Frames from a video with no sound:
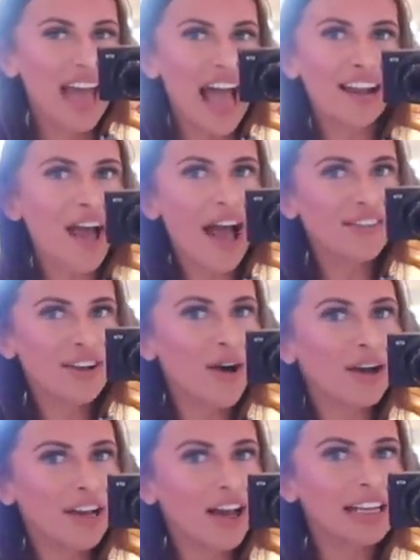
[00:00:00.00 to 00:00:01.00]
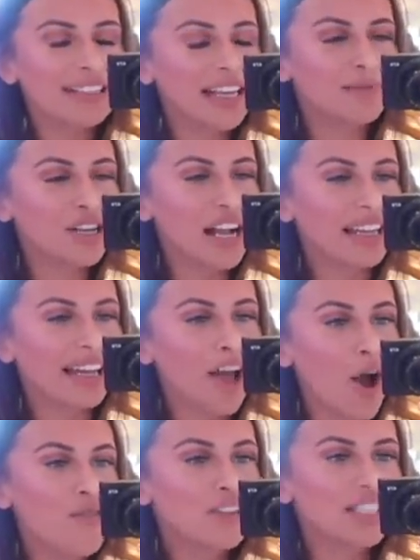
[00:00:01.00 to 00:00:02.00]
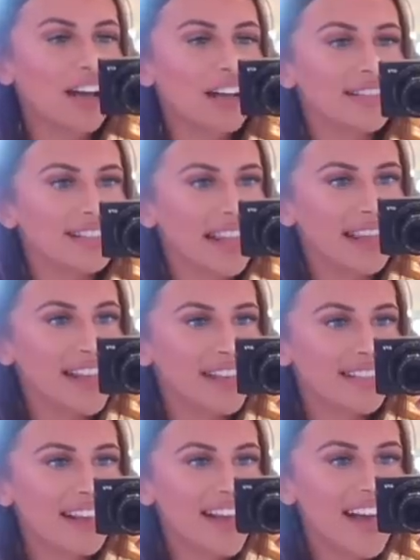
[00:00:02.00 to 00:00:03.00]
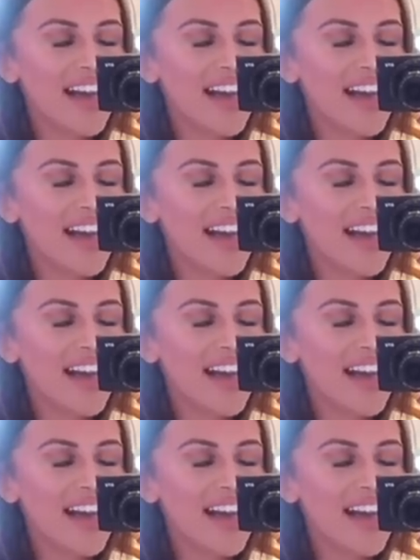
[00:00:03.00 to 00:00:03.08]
And like, I haven't got a light denim jacket oversized that's like this.